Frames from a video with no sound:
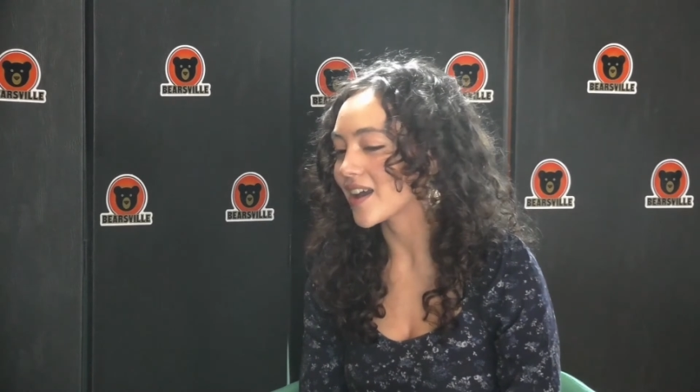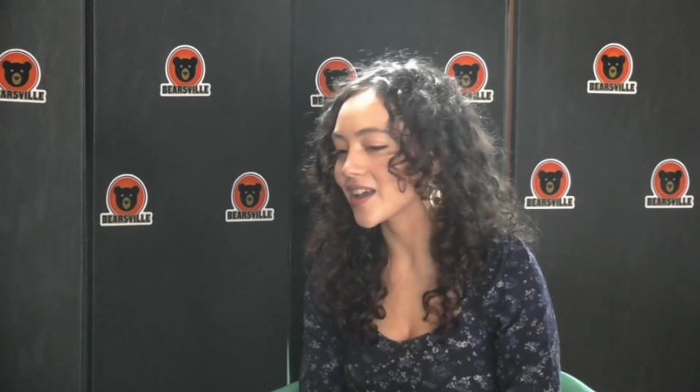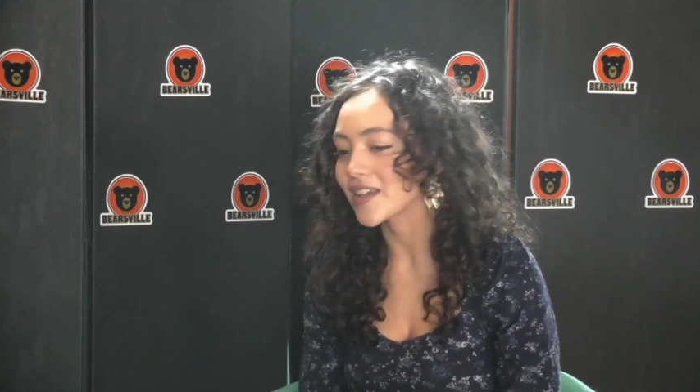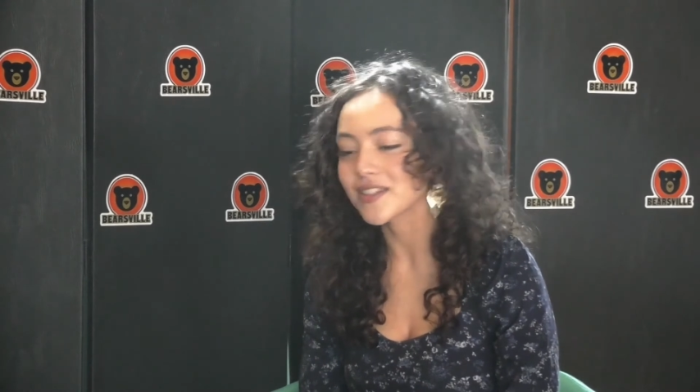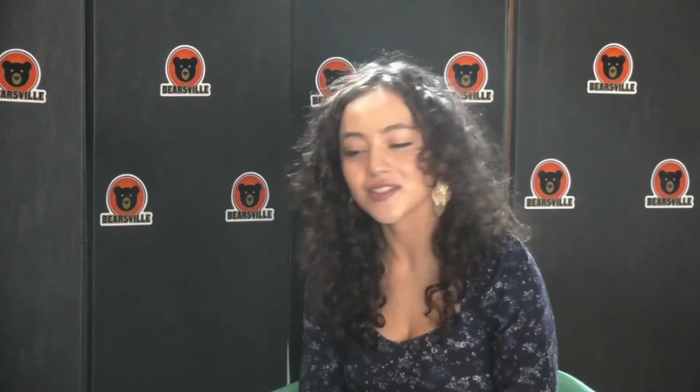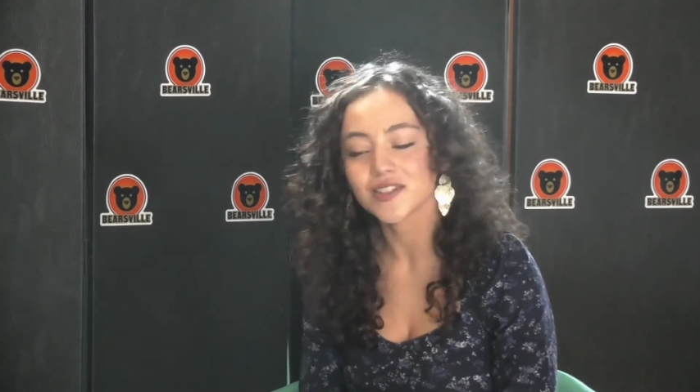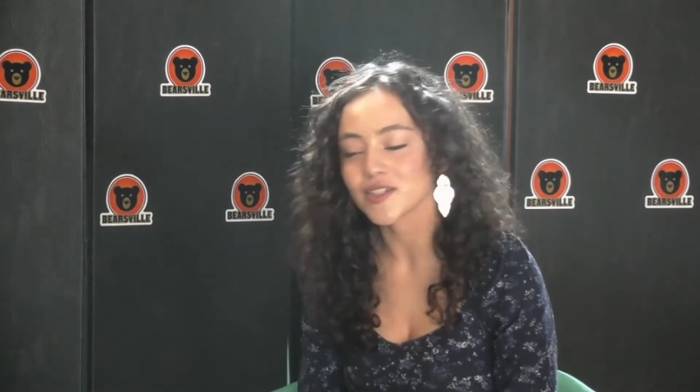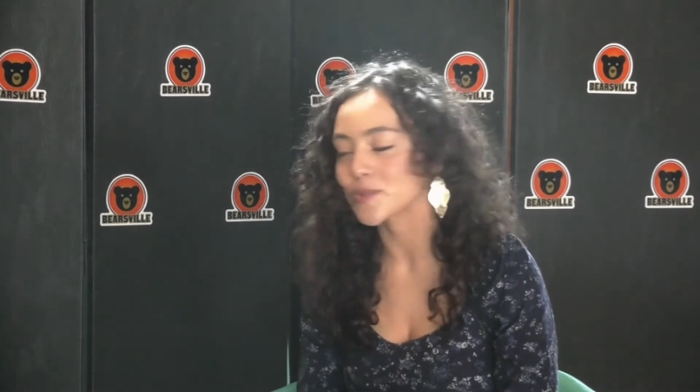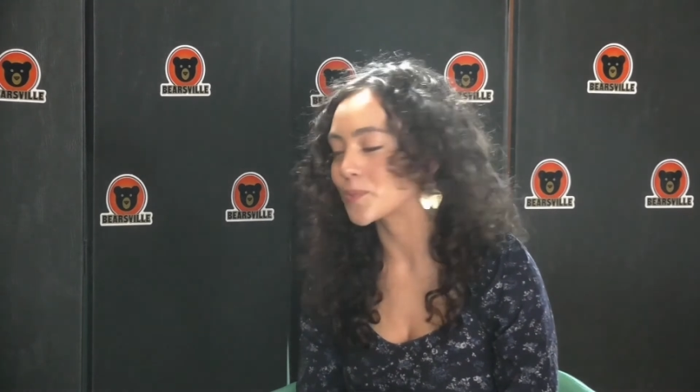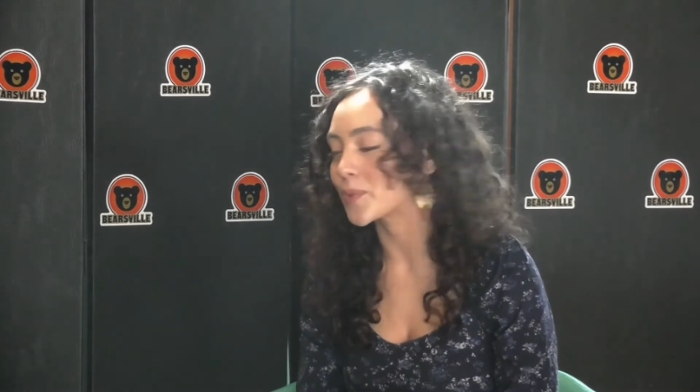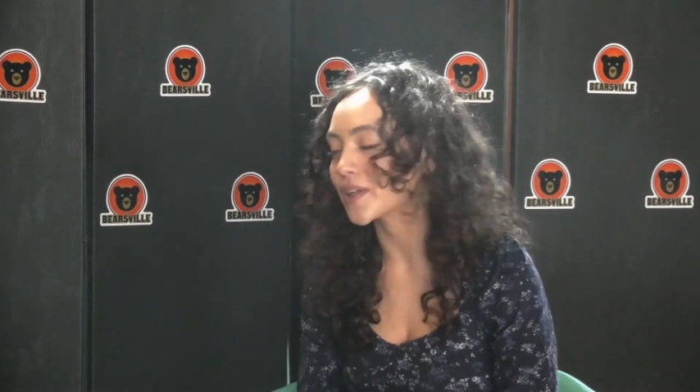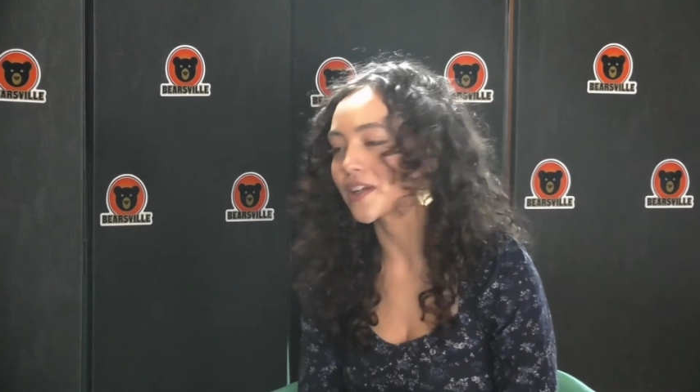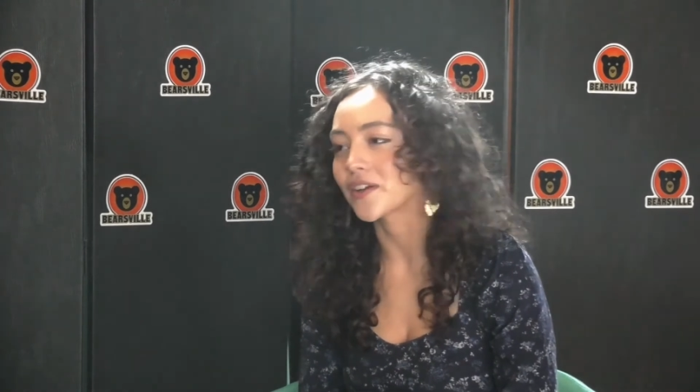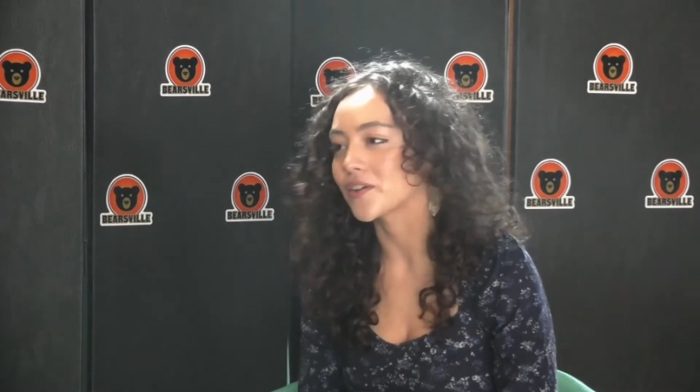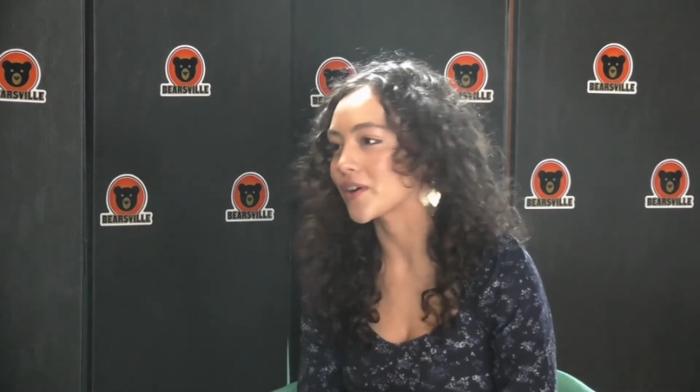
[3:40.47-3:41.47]
it's just
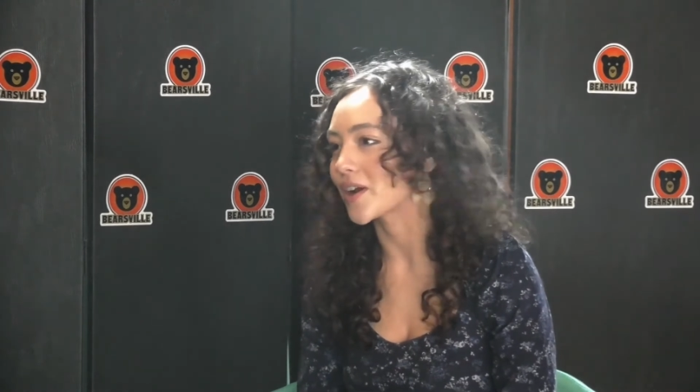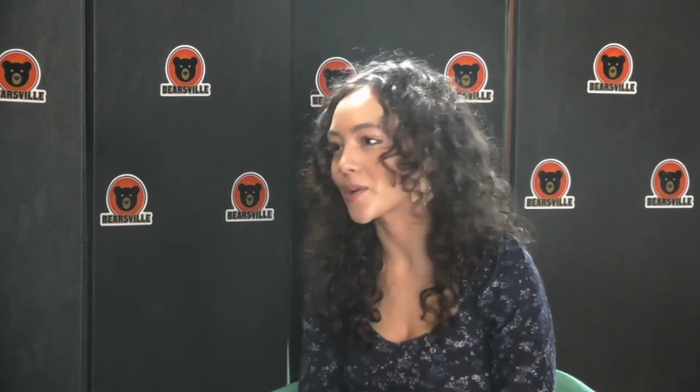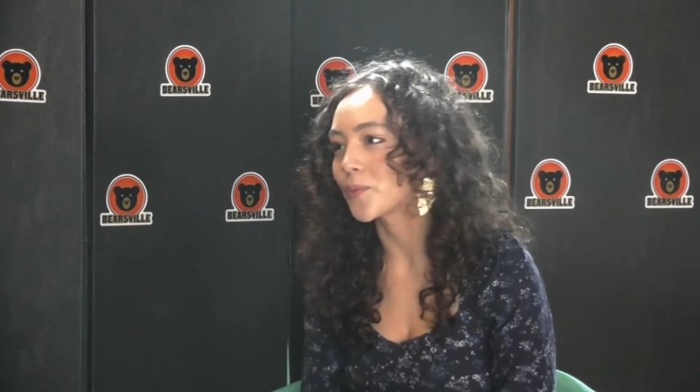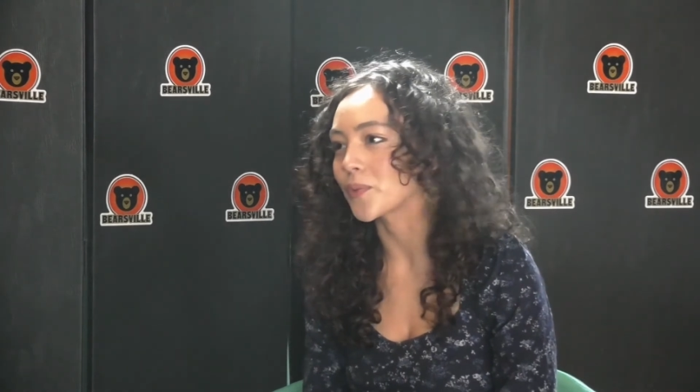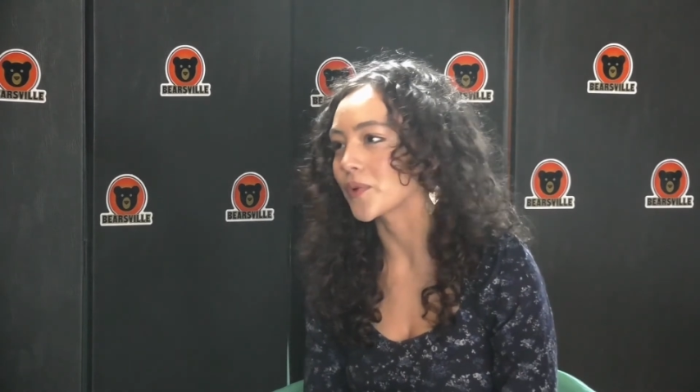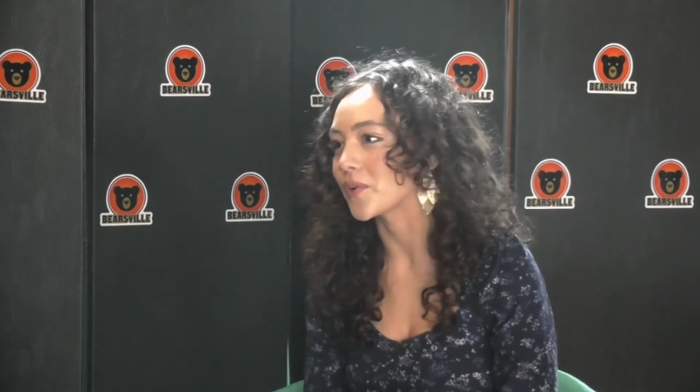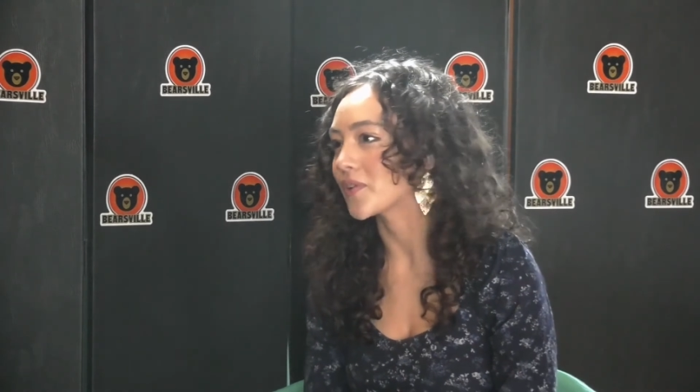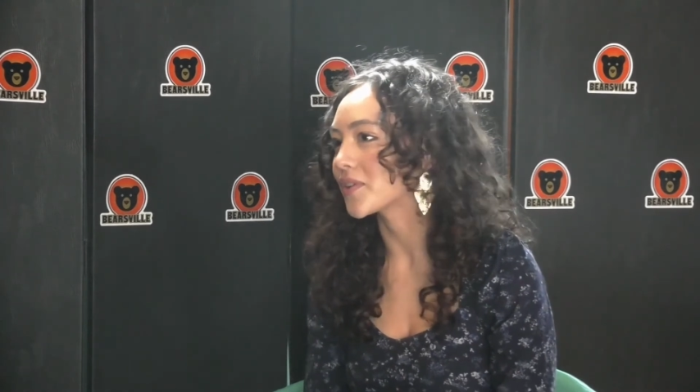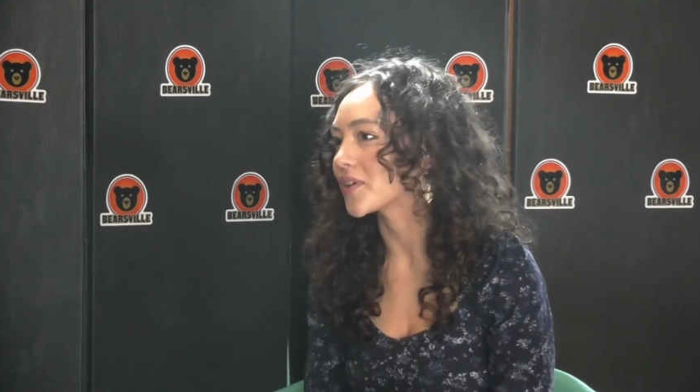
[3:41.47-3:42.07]
been incredible.